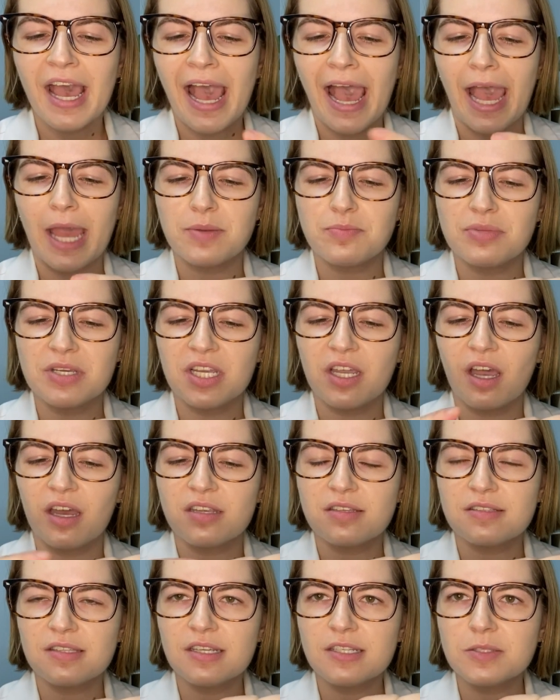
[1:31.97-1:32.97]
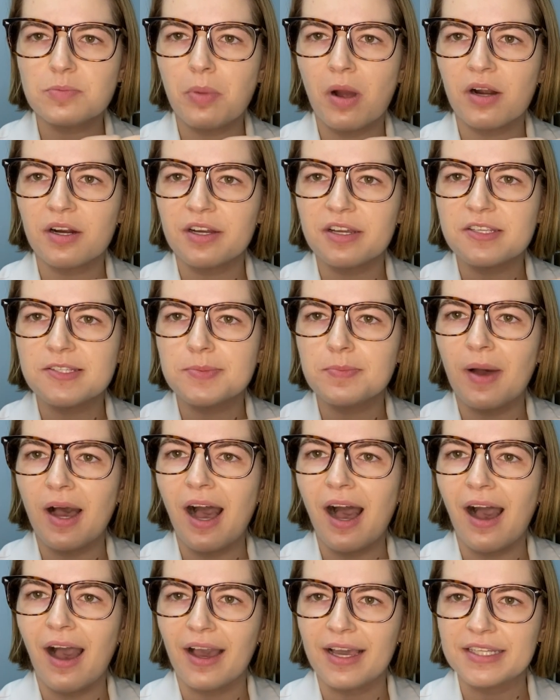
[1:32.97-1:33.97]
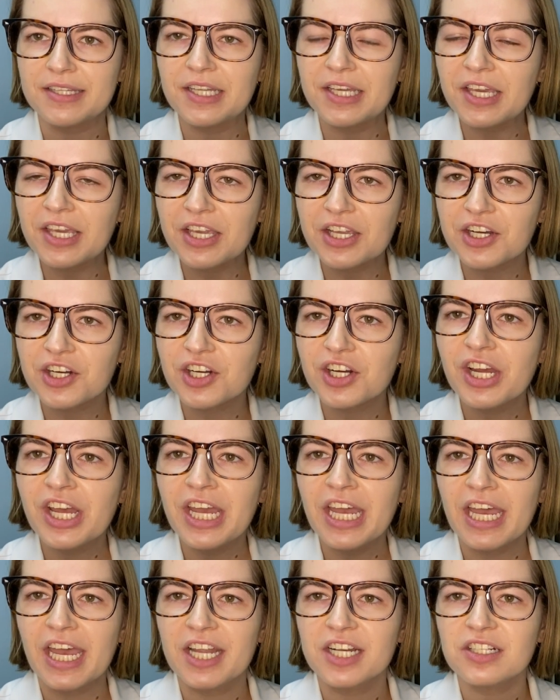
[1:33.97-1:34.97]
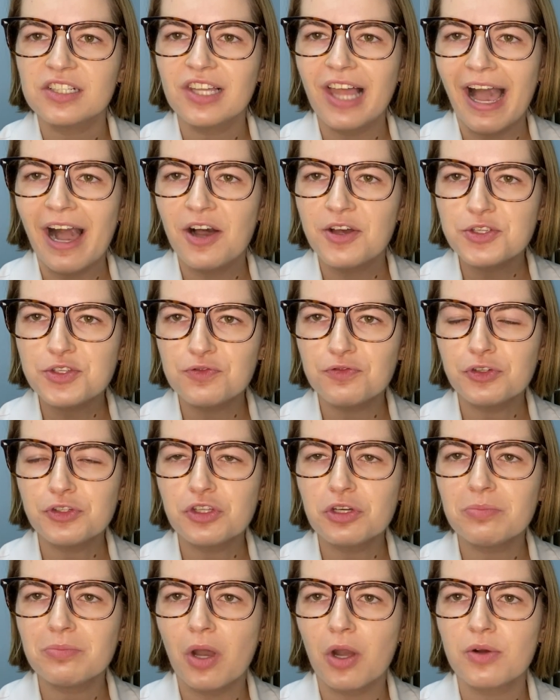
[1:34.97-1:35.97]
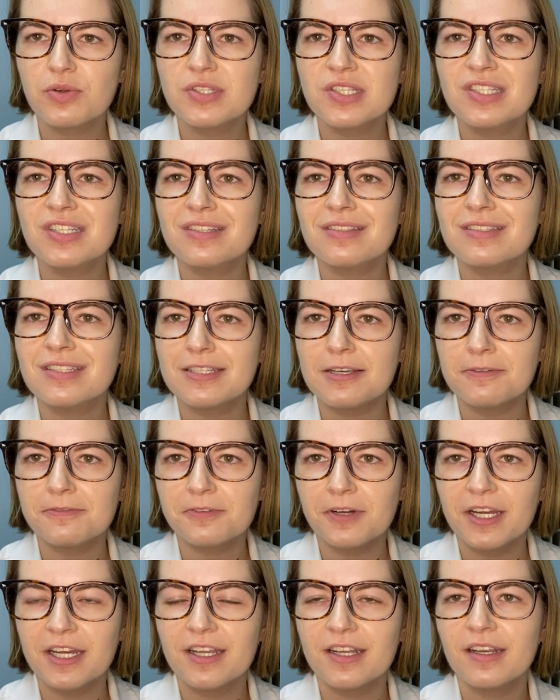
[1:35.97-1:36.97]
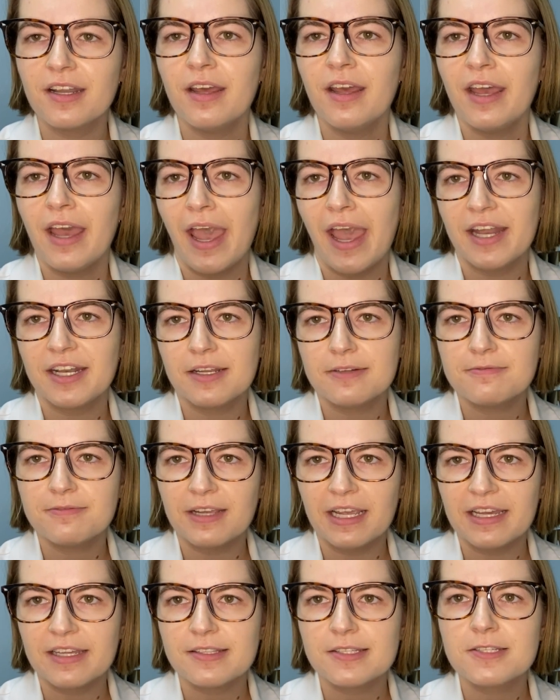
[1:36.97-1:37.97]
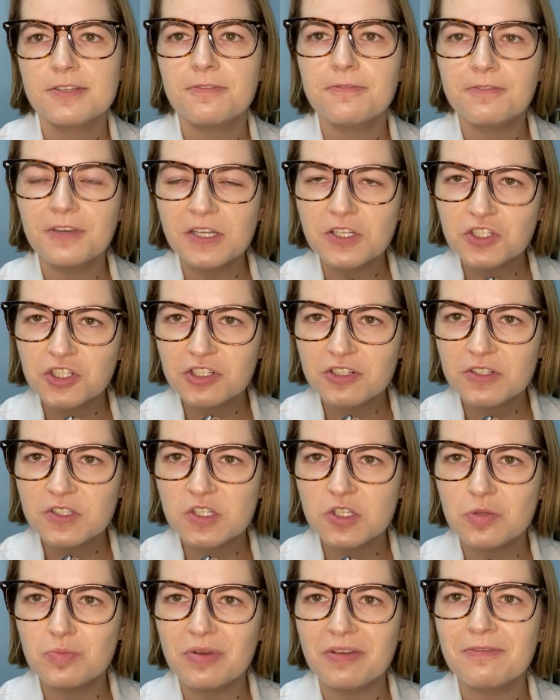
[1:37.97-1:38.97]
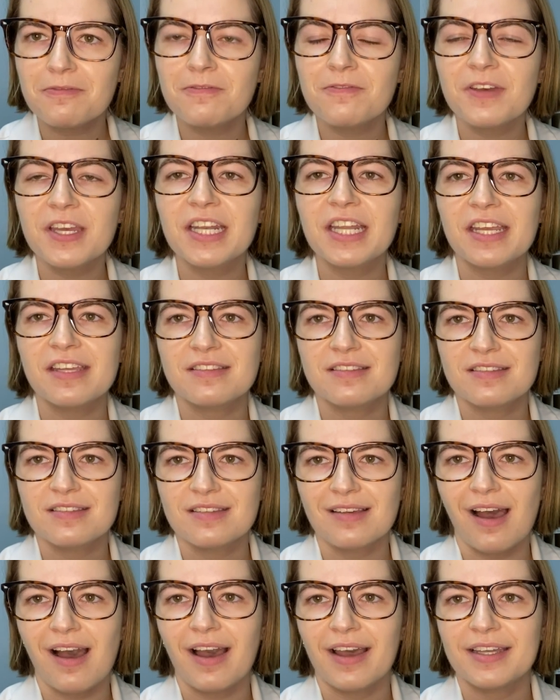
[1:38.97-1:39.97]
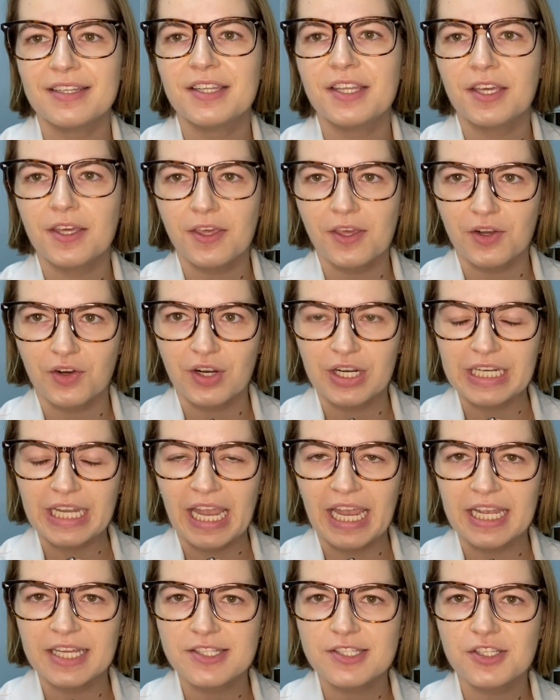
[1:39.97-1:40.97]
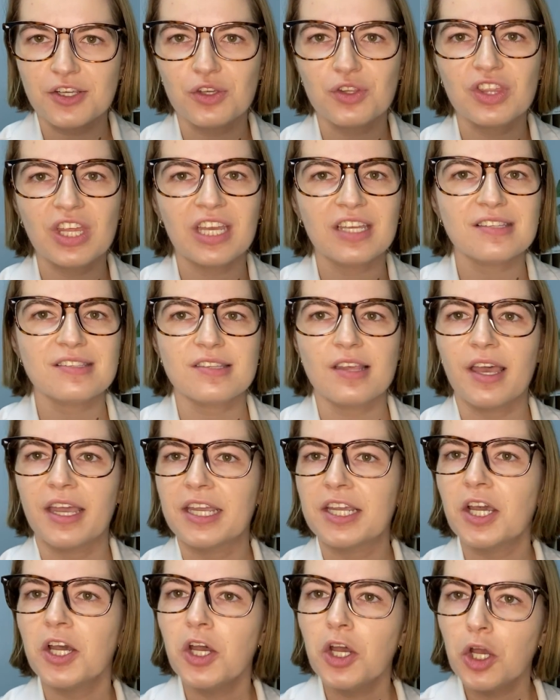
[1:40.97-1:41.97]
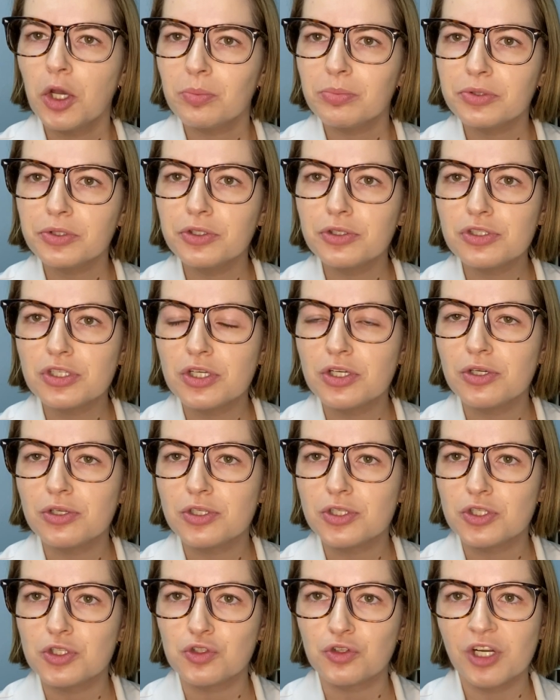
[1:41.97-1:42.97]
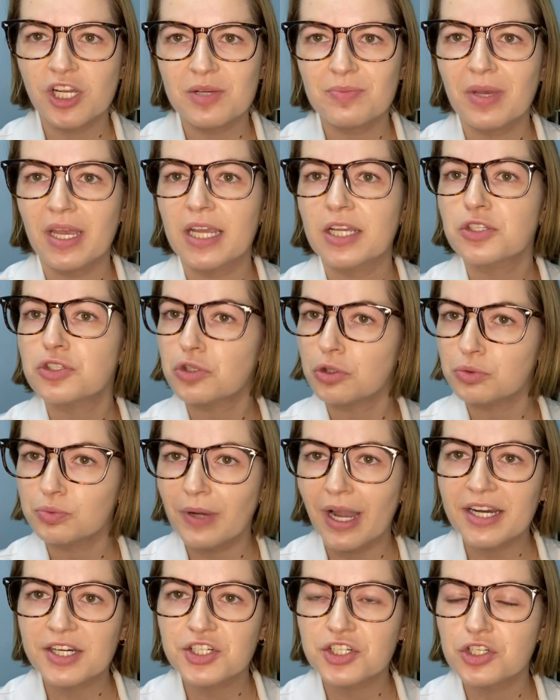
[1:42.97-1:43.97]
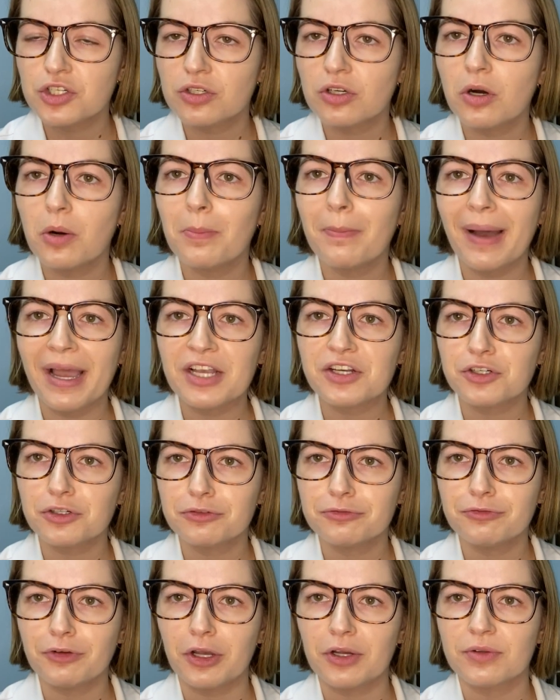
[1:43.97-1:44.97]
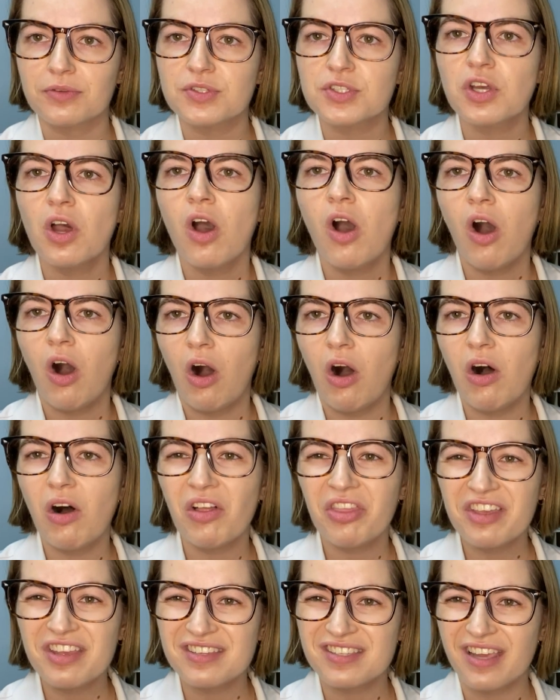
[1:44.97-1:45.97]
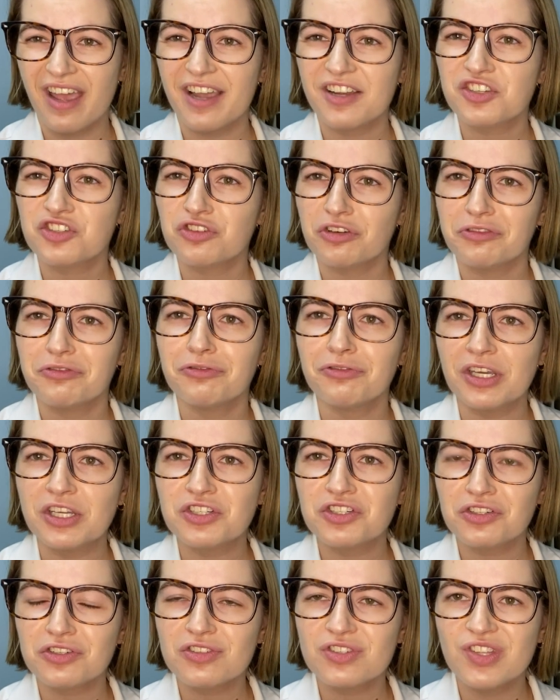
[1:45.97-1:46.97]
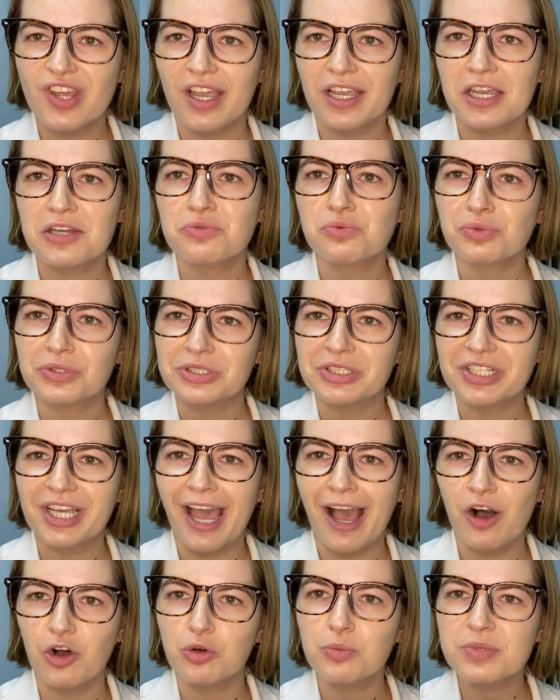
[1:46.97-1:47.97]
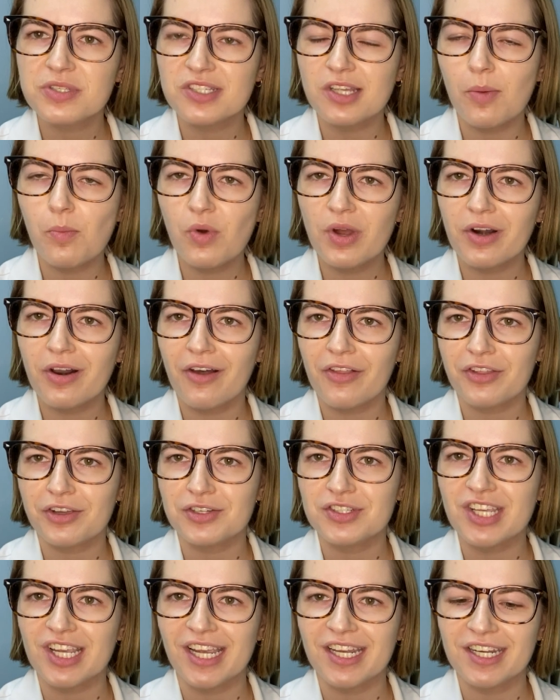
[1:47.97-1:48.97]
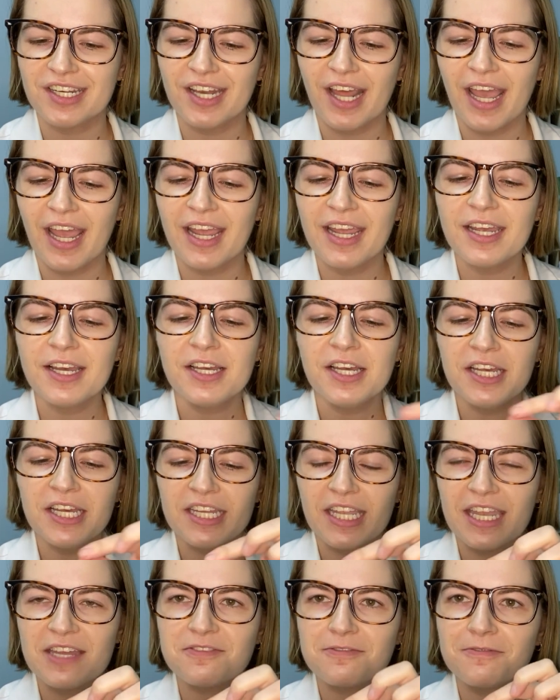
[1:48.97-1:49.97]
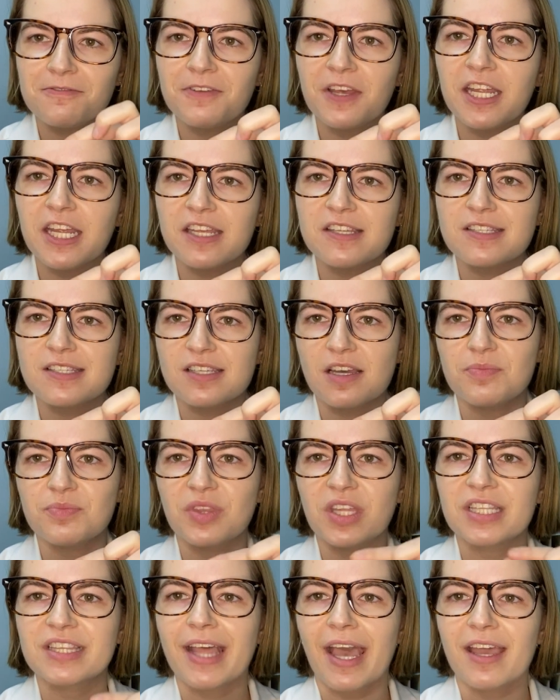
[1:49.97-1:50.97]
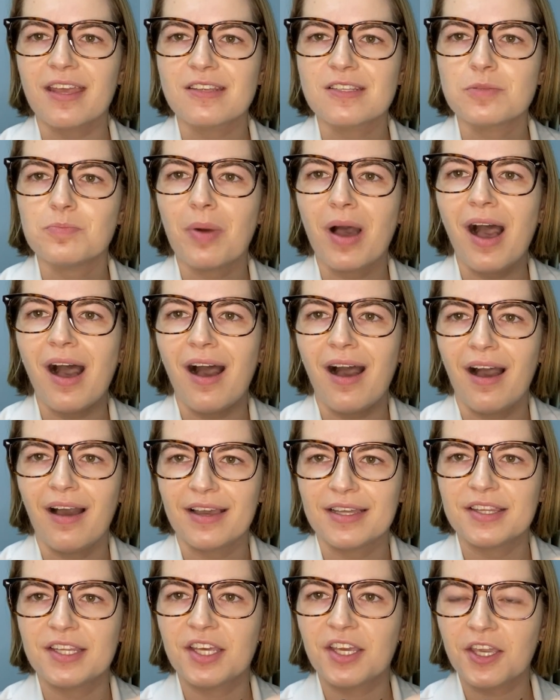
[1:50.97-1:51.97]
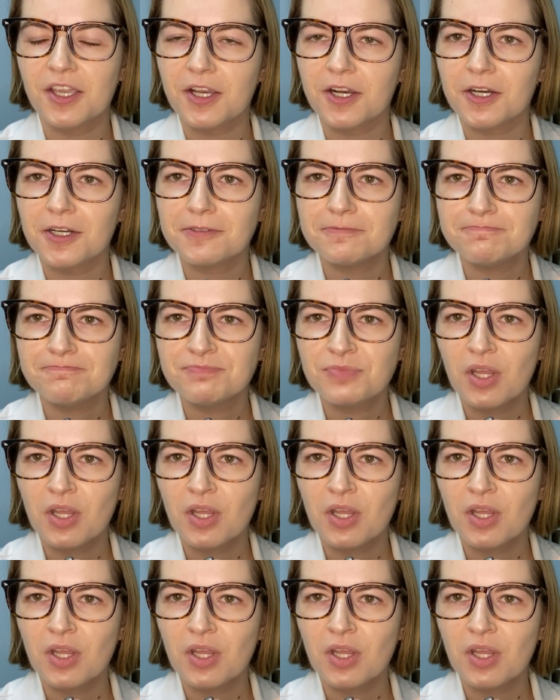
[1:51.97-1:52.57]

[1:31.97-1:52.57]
And because this part is behind the ear, it allows for the most different and advanced features to be fit inside the hearing aid. So things like Bluetooth streaming, directional microphones, all these extra features that can really help someone on their day-to-day can fit in something that is behind the ear.